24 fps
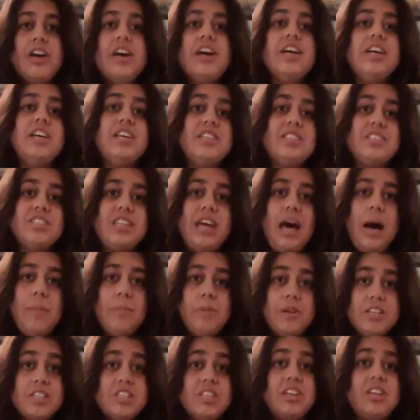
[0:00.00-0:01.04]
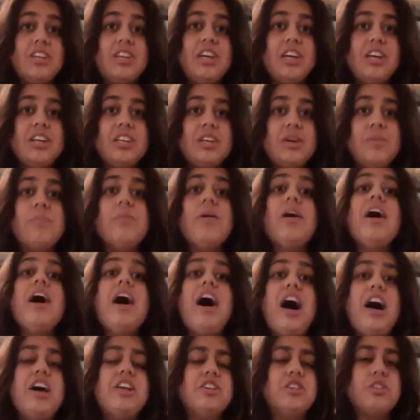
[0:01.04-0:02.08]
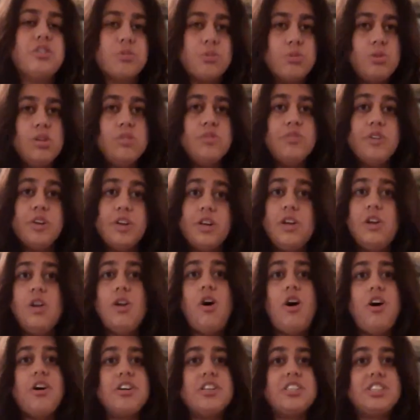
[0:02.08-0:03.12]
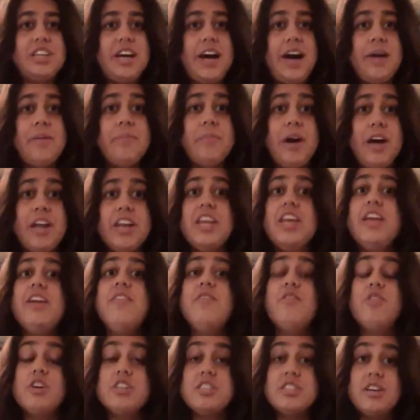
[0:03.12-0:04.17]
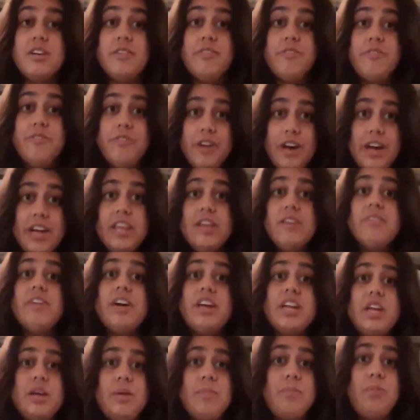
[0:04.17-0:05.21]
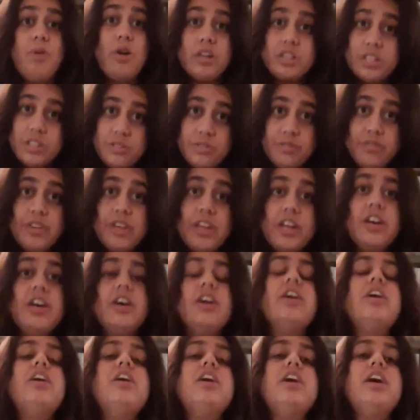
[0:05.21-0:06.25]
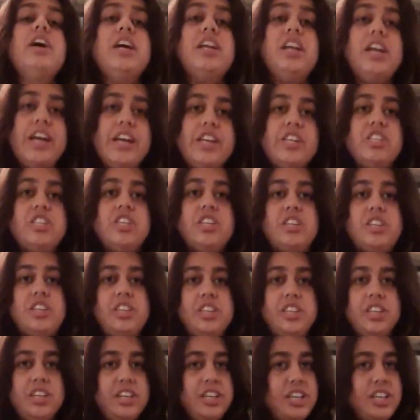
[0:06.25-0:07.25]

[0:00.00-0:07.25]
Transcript: He established a kingdom and ruled for a long time, and he was a very, very important figure in ancient Indian